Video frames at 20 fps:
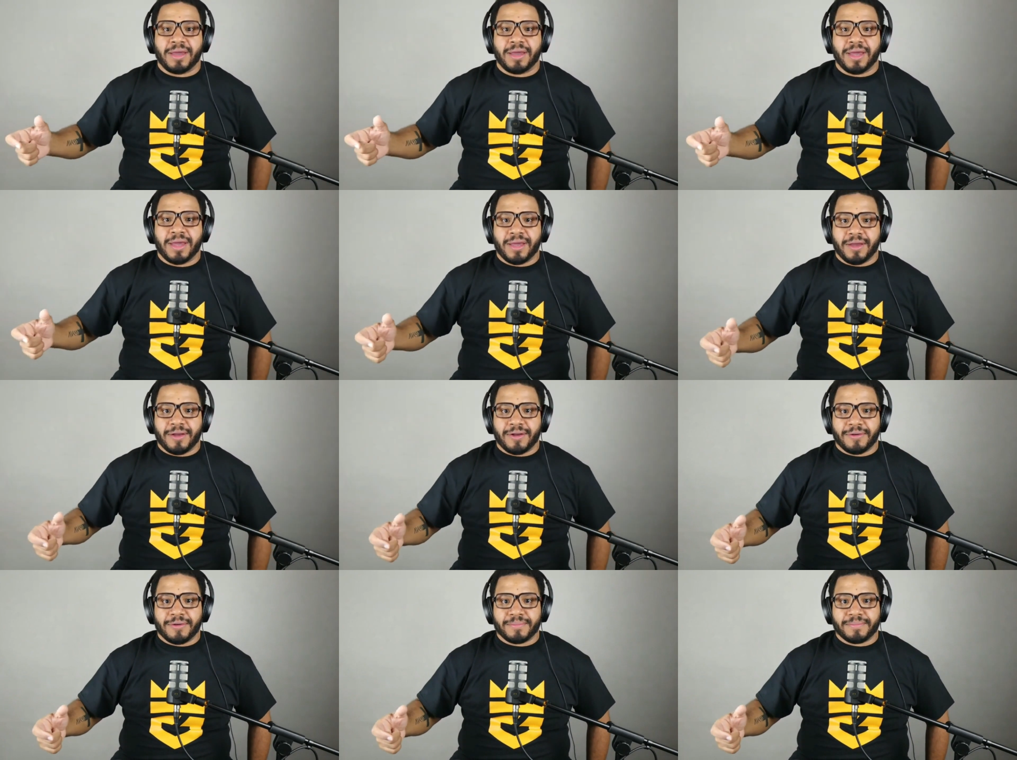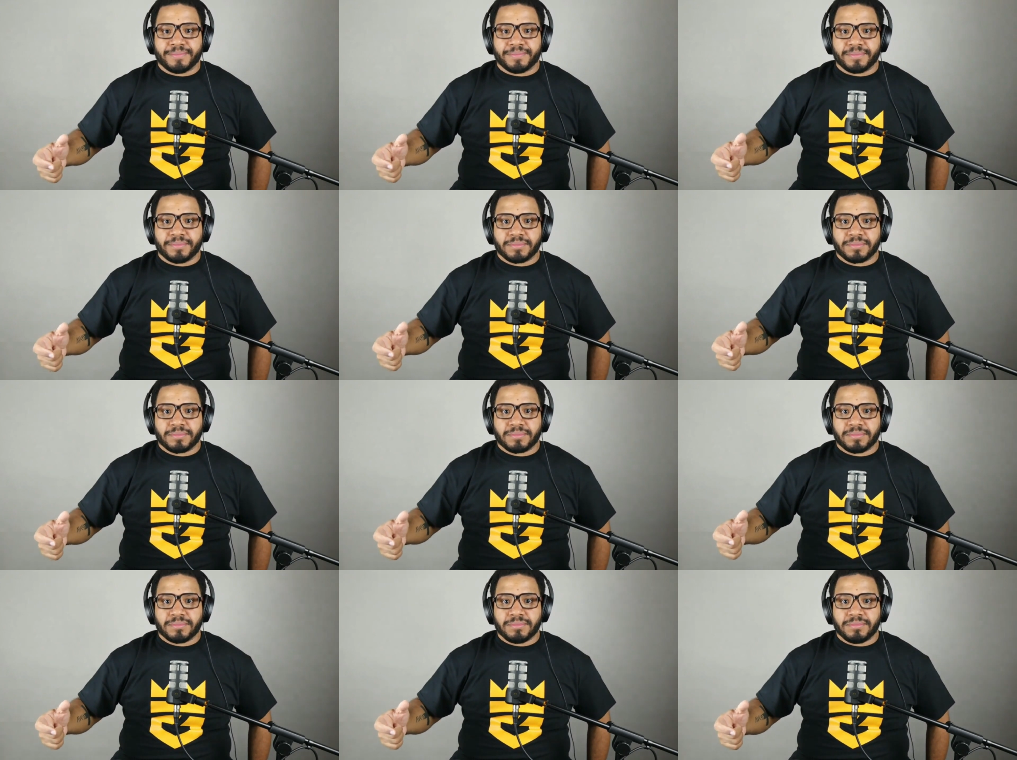
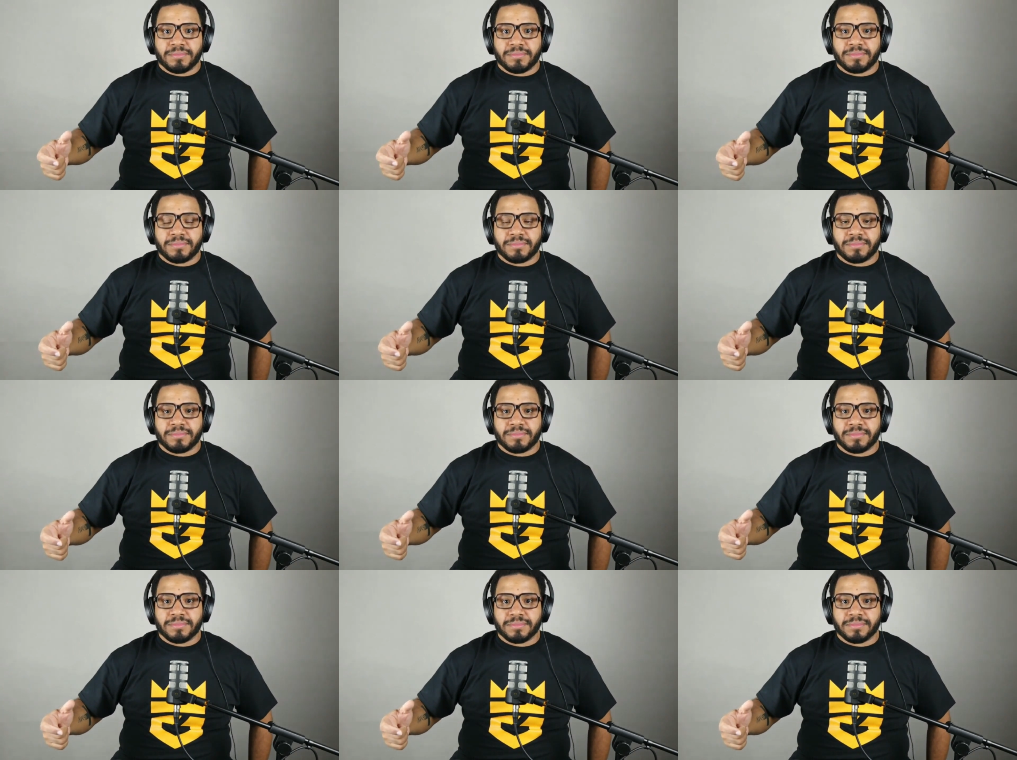No one is speaking in this clip.